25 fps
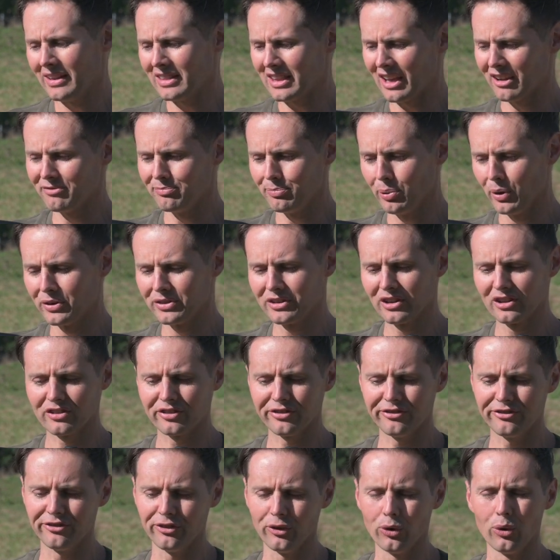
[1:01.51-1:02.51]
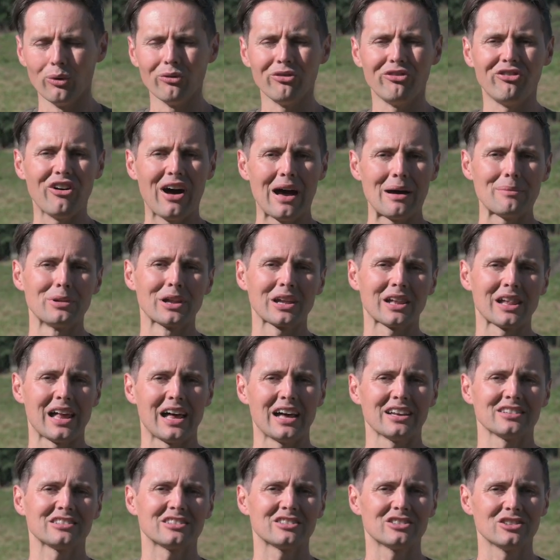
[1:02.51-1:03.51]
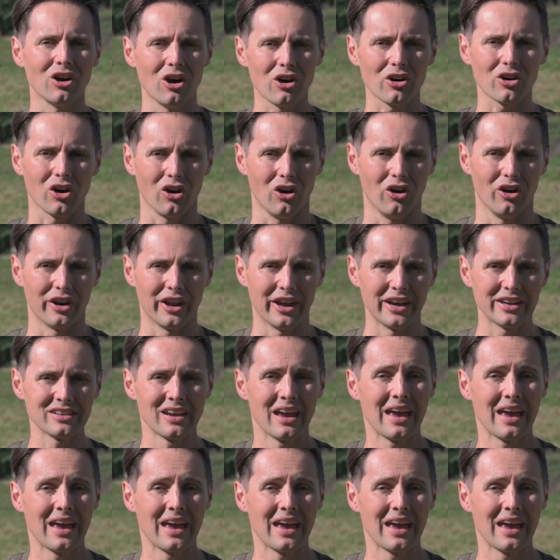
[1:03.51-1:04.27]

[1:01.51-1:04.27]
they've put this full fiberglass stock on it,